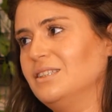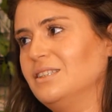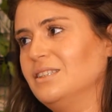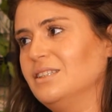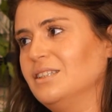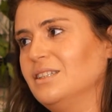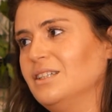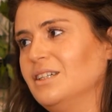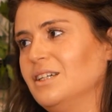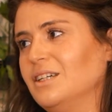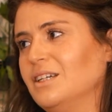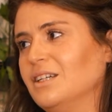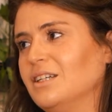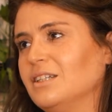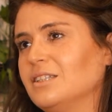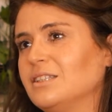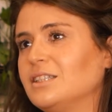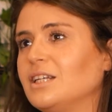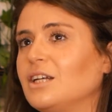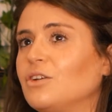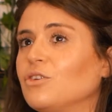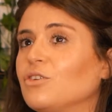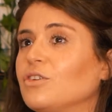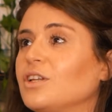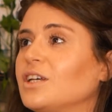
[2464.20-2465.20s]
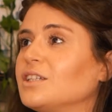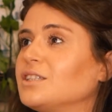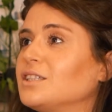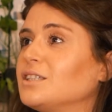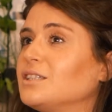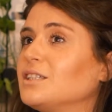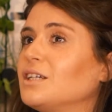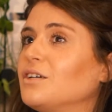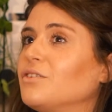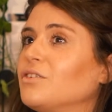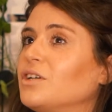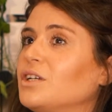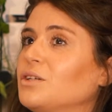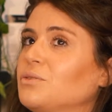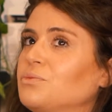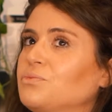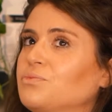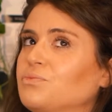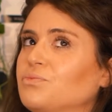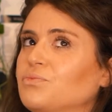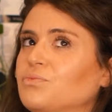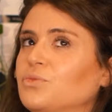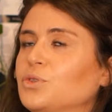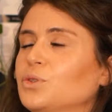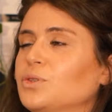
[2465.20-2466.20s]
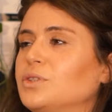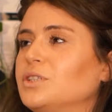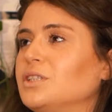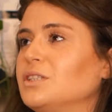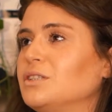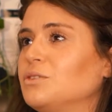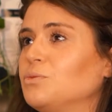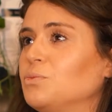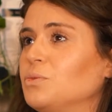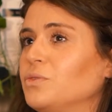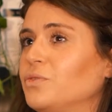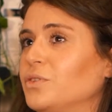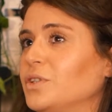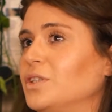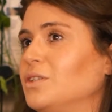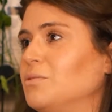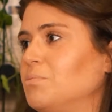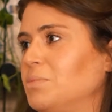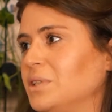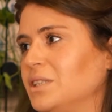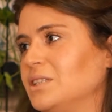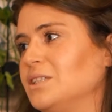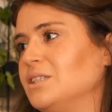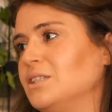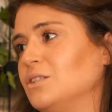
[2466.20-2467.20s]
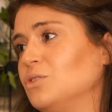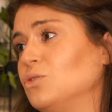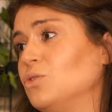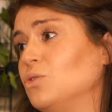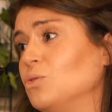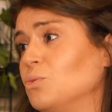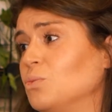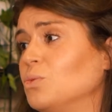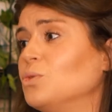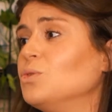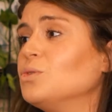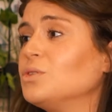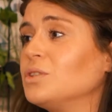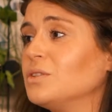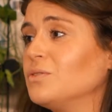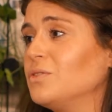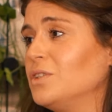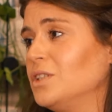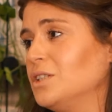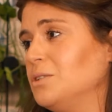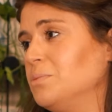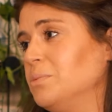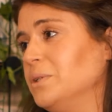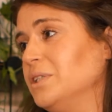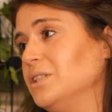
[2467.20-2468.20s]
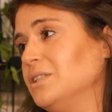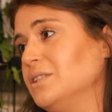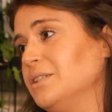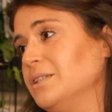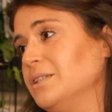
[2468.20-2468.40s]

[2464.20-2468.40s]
They're not necessarily rooted within the business or the walls of this business.